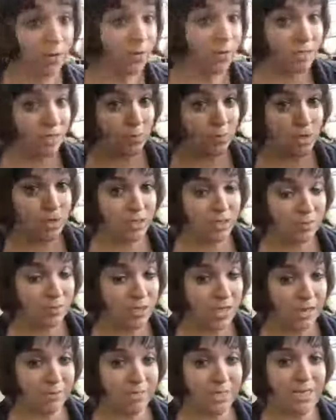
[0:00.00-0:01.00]
the right one,
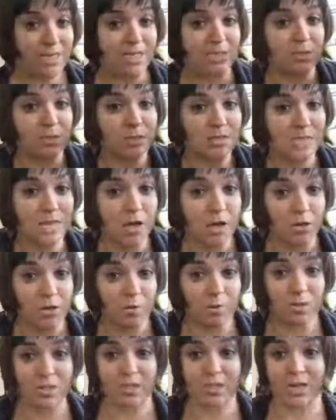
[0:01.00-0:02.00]
sometimes it is.
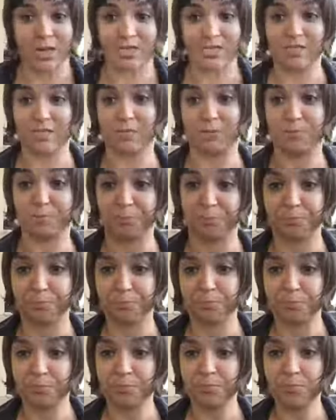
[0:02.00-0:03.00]
Tell them what's next.
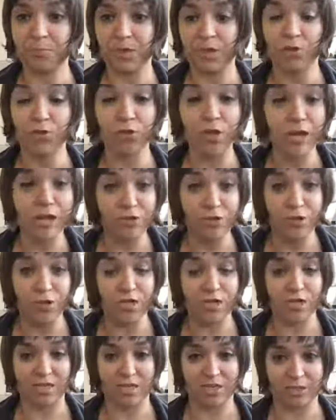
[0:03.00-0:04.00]
So that's
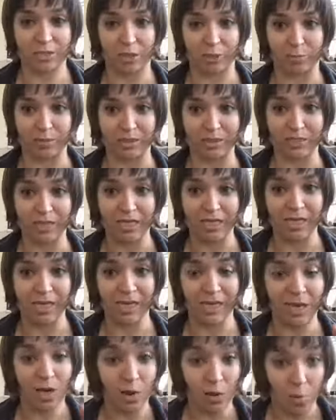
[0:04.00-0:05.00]
what you need to determine.
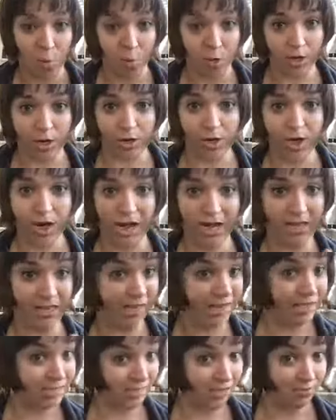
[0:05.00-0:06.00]
What are your
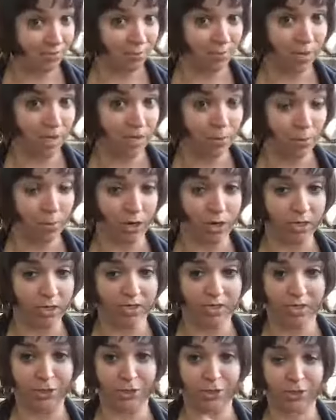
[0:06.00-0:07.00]
guidelines given by the
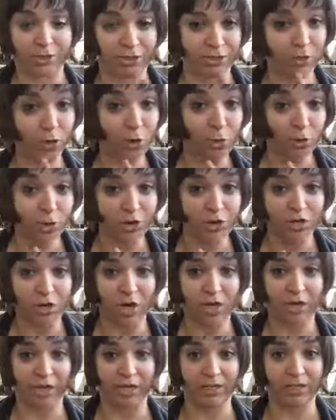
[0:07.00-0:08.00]
organization? Who are you
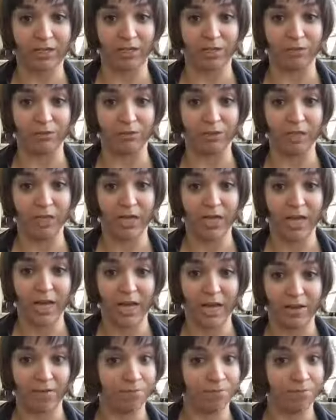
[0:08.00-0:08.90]
talking to?